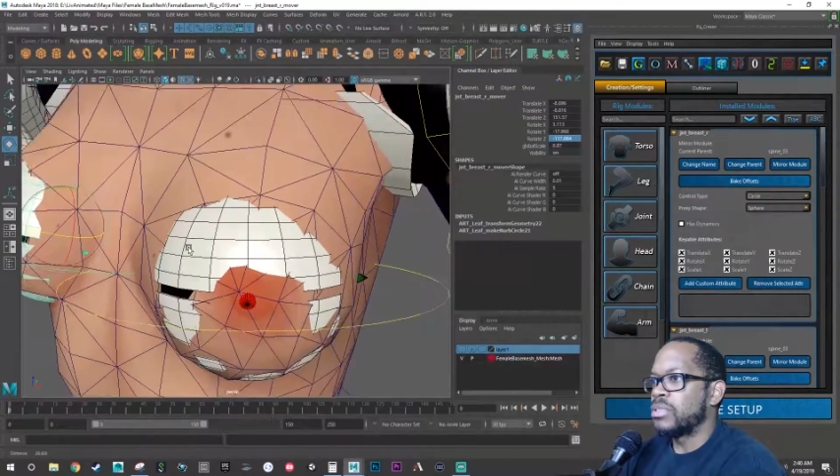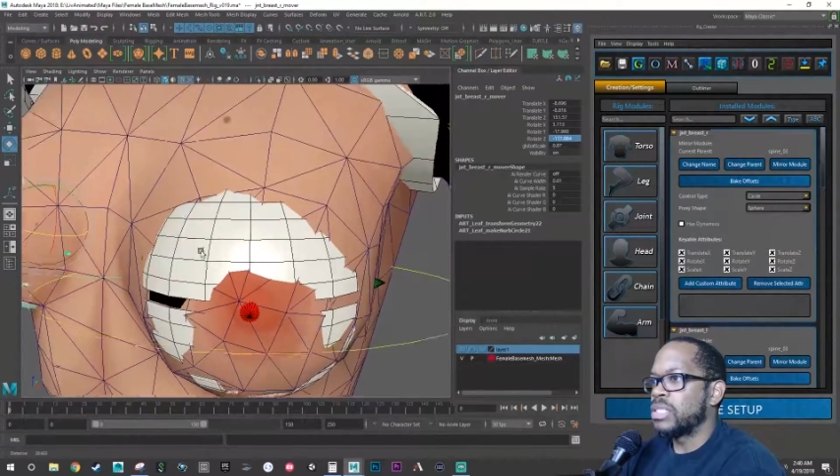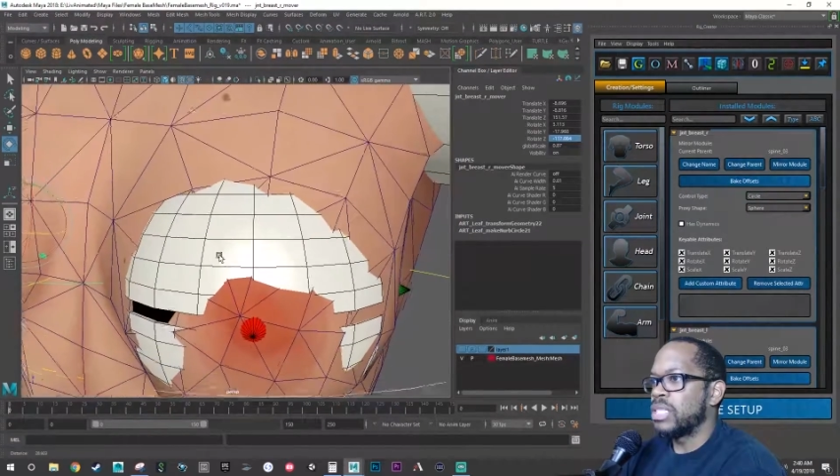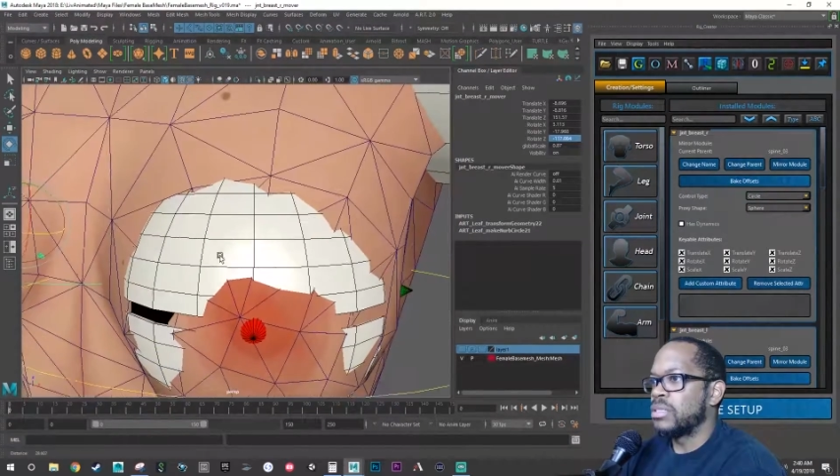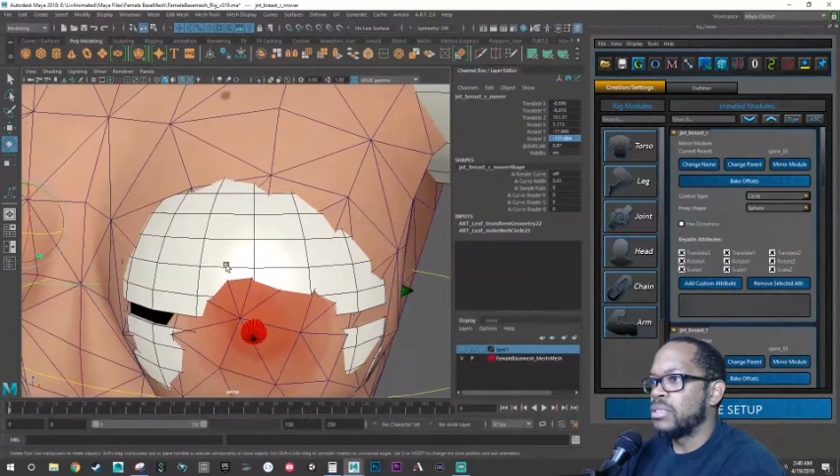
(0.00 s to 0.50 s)
Looks
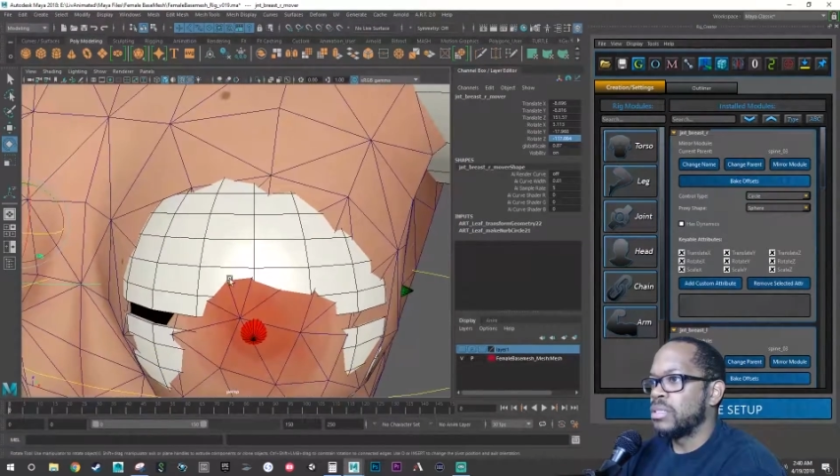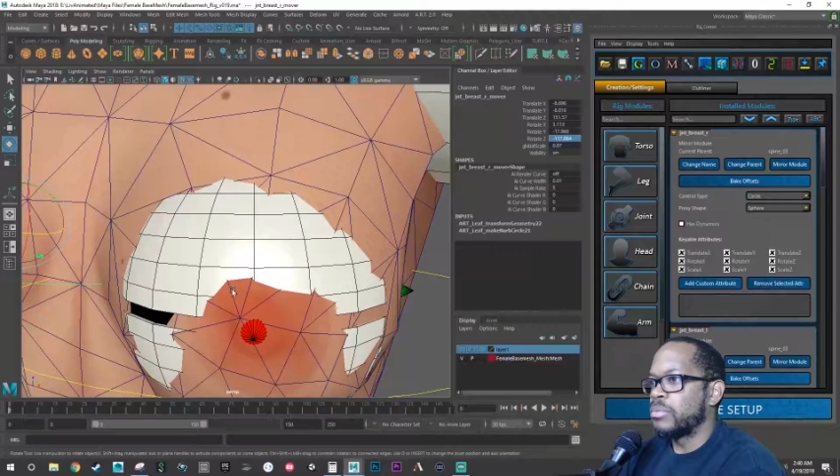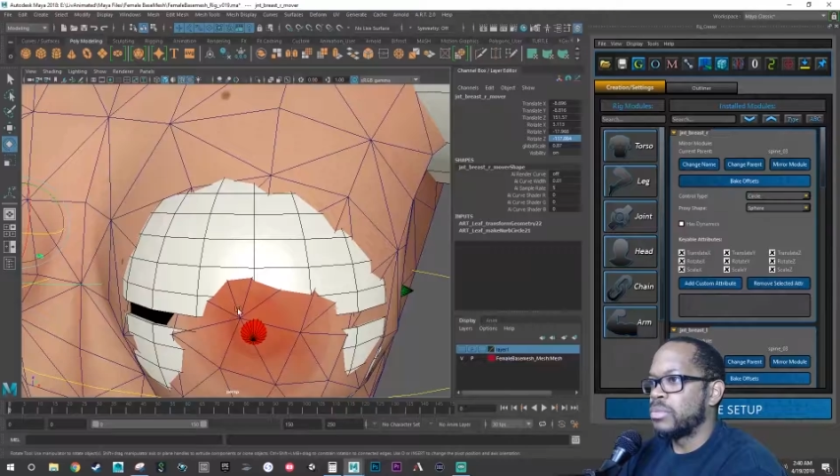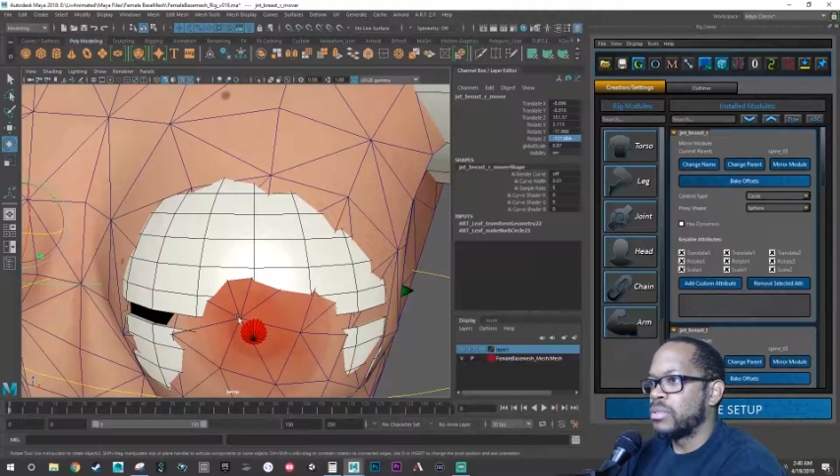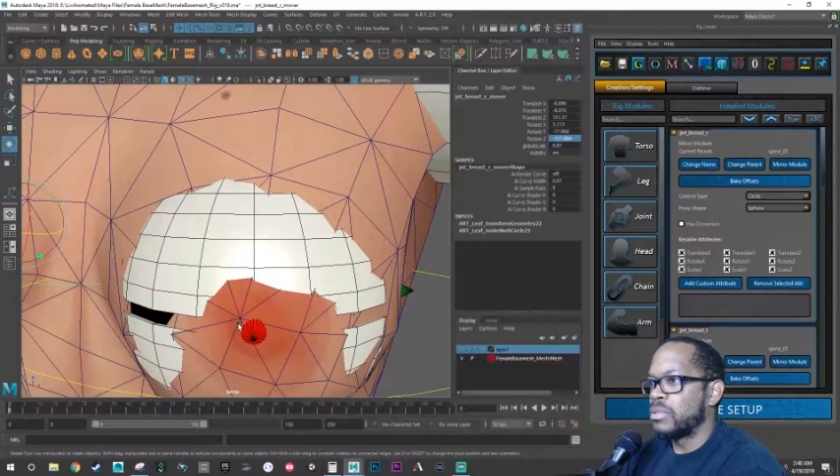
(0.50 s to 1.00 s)
like the
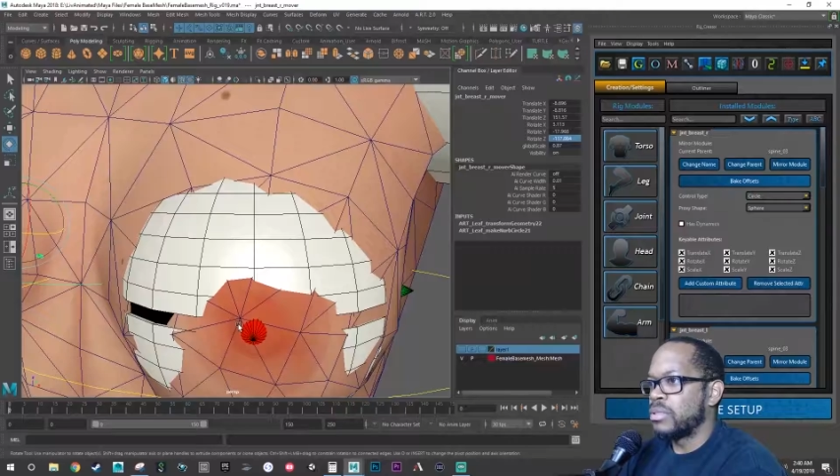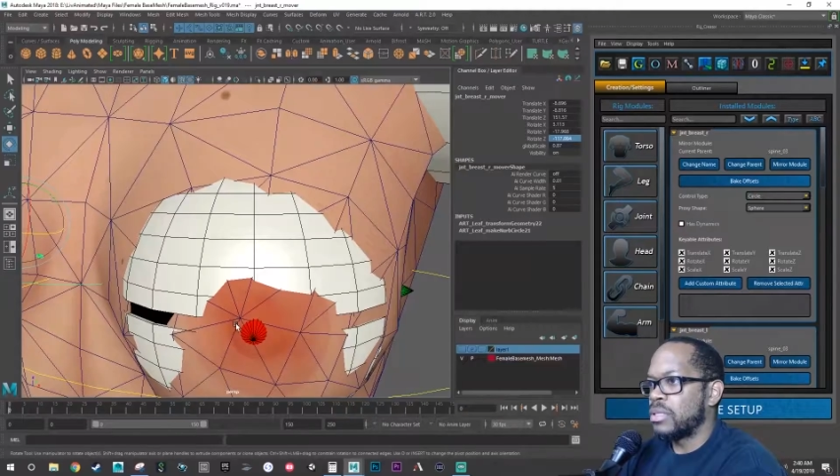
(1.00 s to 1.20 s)
nipple